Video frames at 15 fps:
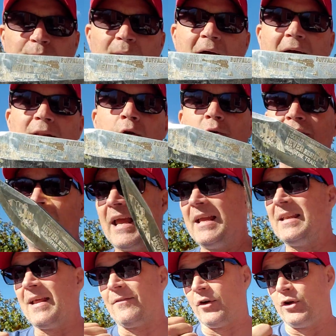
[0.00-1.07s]
bad who's
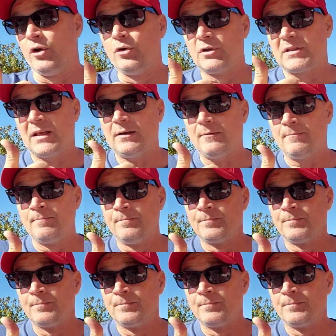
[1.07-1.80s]
A, never used it,